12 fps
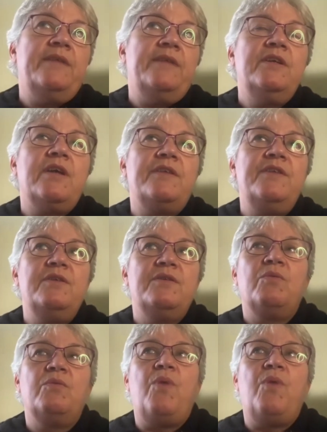
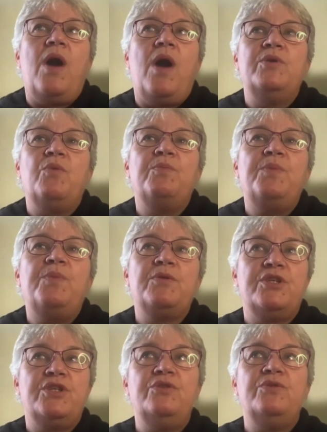think what I would want
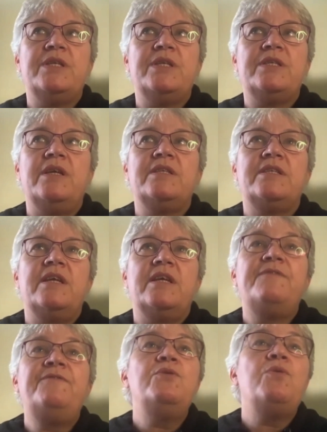people to do is
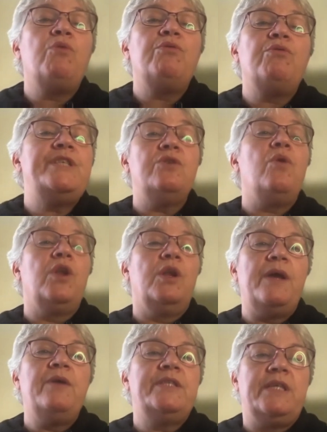if you already know all
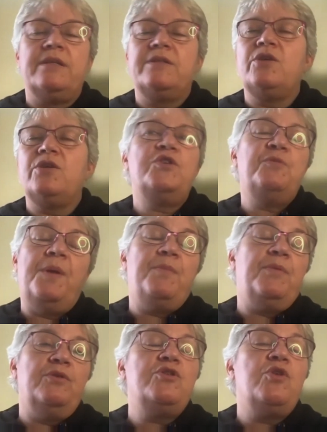about it, talk to
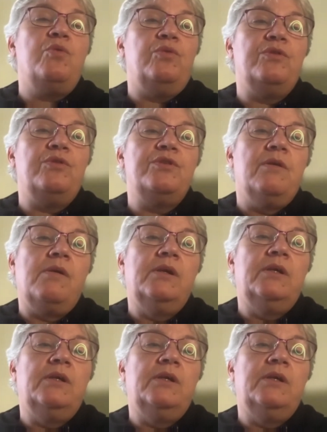people who don't.